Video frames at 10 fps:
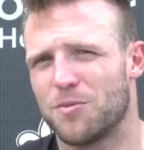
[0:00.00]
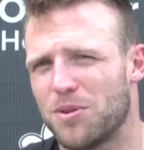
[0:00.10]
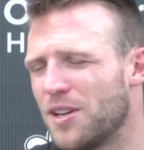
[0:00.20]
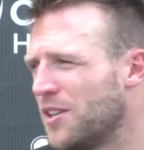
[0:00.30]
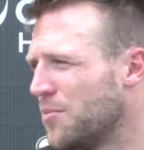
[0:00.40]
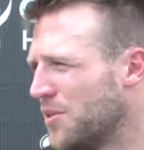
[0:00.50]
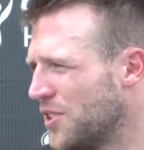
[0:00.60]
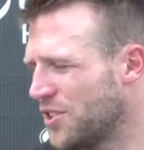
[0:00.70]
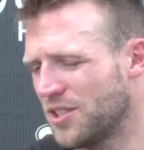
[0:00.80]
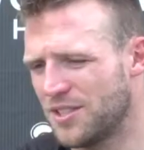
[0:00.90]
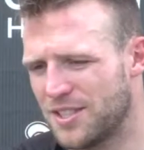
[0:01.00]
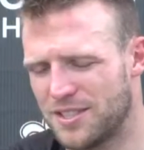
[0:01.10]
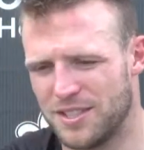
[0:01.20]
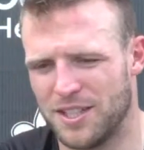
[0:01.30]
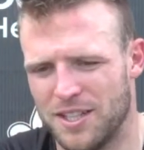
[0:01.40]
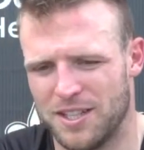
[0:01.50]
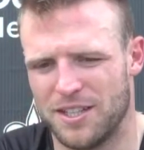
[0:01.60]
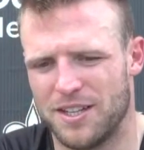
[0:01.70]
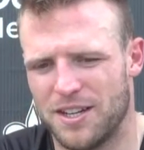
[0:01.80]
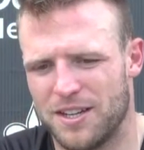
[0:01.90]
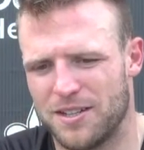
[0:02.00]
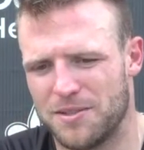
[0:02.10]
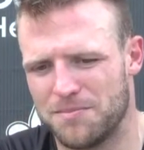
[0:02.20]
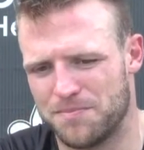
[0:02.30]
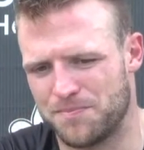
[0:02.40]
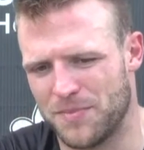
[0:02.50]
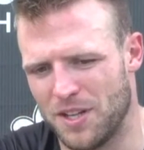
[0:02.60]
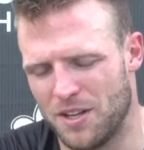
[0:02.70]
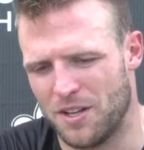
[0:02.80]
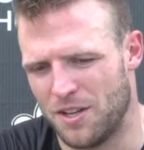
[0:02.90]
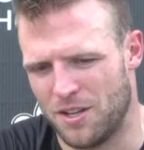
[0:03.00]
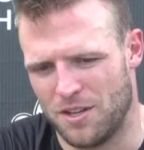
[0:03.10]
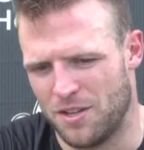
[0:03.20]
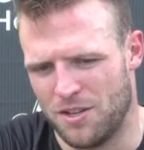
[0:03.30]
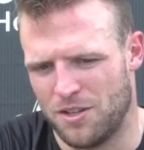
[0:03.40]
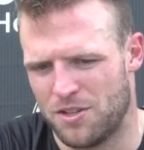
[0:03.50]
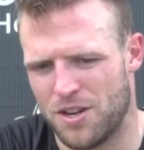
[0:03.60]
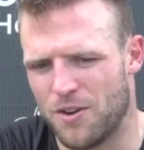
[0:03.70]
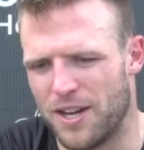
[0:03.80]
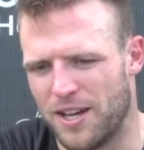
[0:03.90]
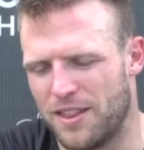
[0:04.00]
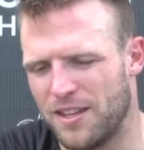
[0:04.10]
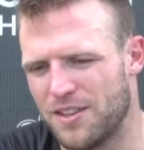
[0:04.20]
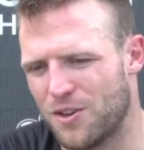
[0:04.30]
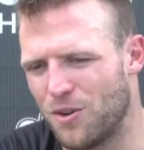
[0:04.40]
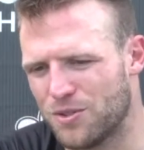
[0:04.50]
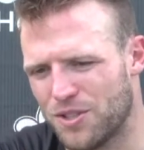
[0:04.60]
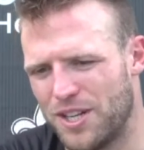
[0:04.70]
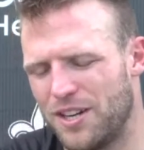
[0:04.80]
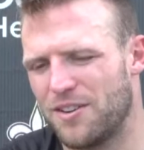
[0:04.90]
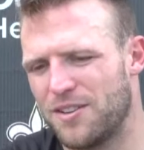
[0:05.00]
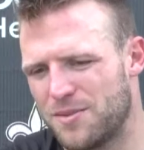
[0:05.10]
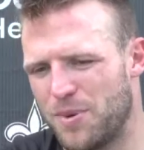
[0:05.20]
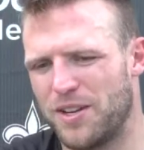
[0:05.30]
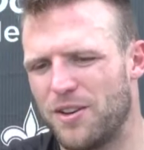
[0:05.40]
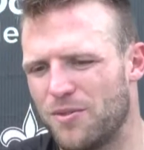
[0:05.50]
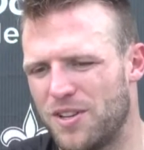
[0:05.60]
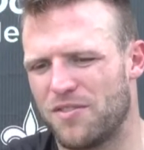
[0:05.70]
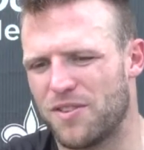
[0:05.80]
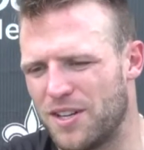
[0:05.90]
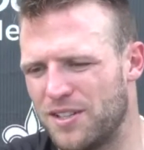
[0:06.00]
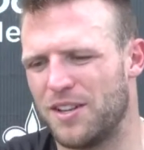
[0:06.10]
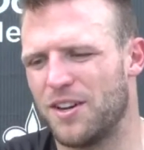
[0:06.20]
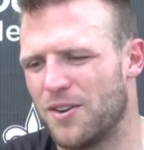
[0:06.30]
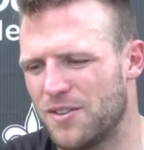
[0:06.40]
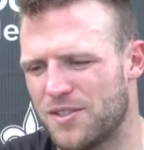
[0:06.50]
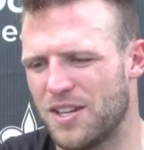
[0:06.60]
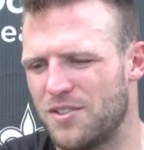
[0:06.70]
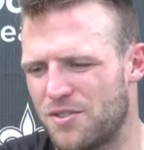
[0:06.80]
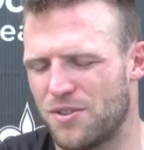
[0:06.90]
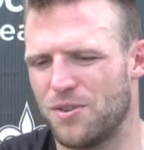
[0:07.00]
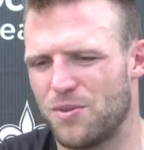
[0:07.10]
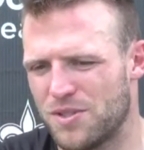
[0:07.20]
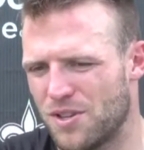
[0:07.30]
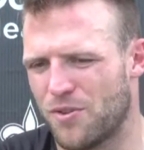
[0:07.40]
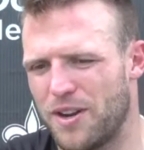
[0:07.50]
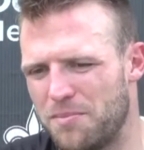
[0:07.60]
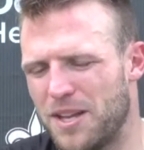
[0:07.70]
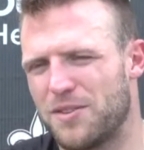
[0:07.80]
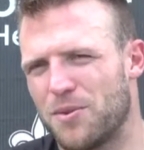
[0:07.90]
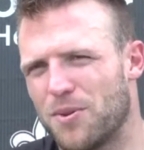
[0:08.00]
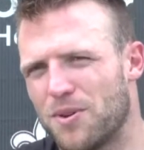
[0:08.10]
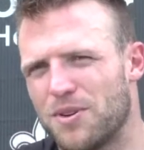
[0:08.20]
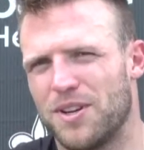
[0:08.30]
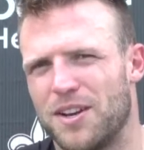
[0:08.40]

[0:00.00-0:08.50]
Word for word: You know, playing the position, and um, so I, I, think the culture here has been no different. You know, I'd say Drew was a great mentor.